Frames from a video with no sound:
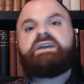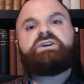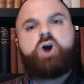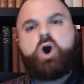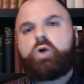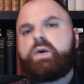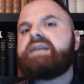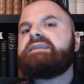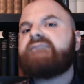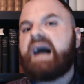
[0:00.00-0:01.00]

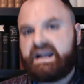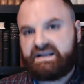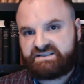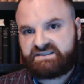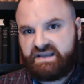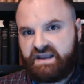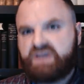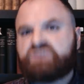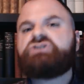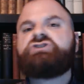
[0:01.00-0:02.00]
current dynasty
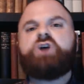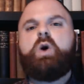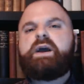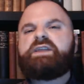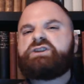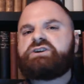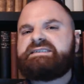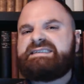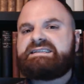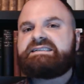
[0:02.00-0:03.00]
showing their
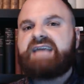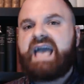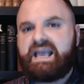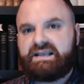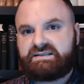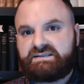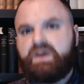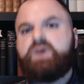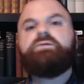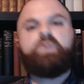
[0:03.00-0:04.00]
distaste
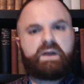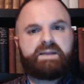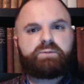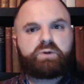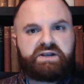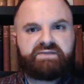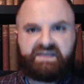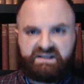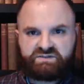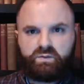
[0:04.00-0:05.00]
for a
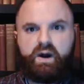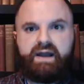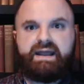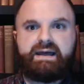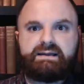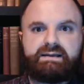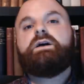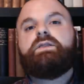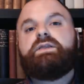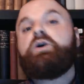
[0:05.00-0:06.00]
previous one.
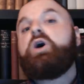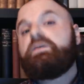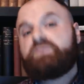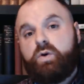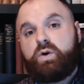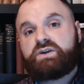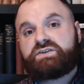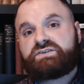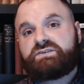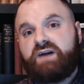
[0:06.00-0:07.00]
There are, of
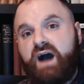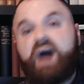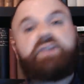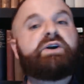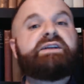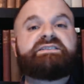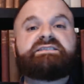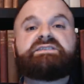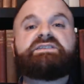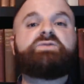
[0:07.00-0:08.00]
course, other
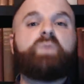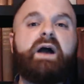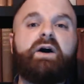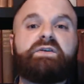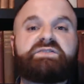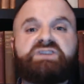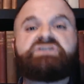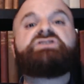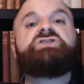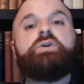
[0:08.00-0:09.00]
instances as well, such
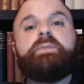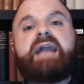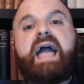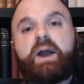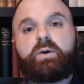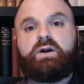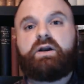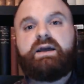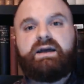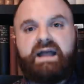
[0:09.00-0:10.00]
as human error,
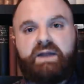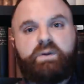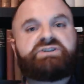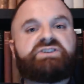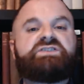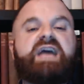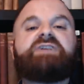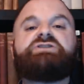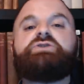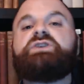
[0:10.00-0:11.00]
in which a
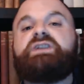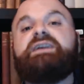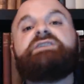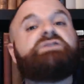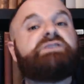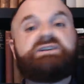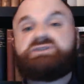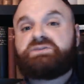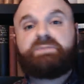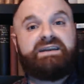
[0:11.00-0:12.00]
statue could easily
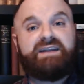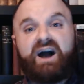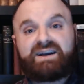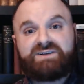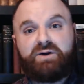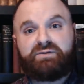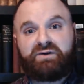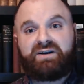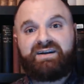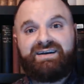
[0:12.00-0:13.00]
just be knocked over.